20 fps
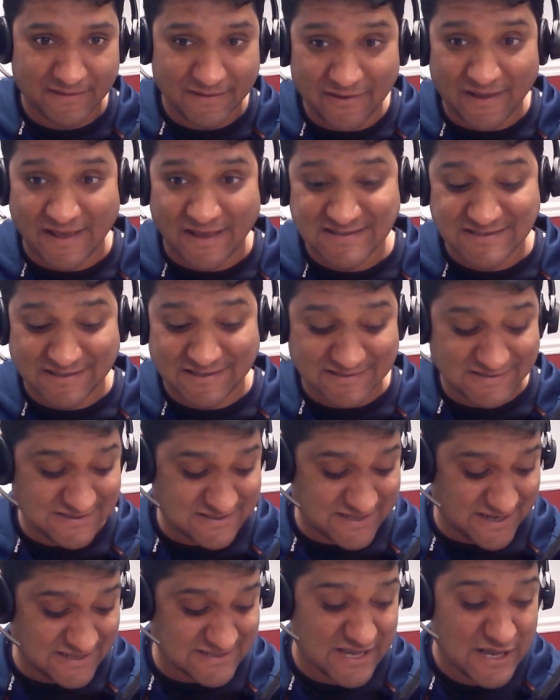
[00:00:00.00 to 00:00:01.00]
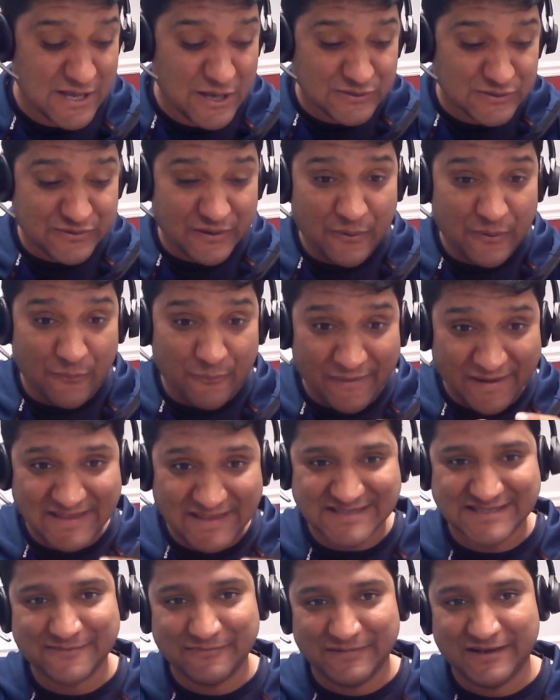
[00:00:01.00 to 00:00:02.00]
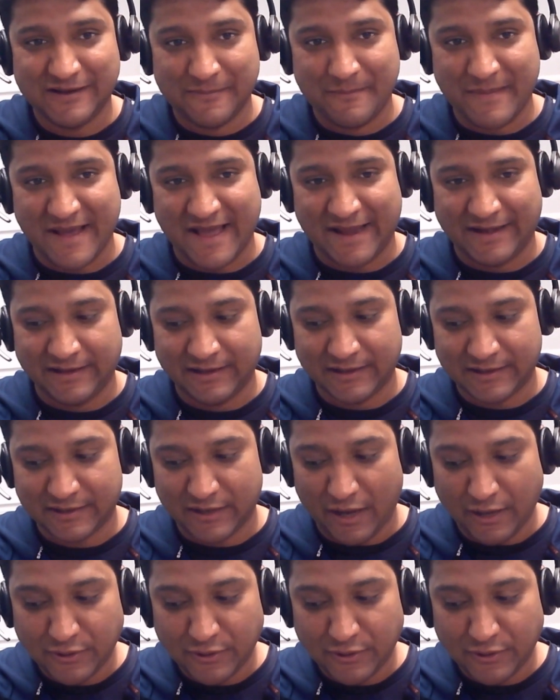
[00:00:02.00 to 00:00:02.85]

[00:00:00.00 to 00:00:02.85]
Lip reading: Your answer doesn't change. So in a very similar manner,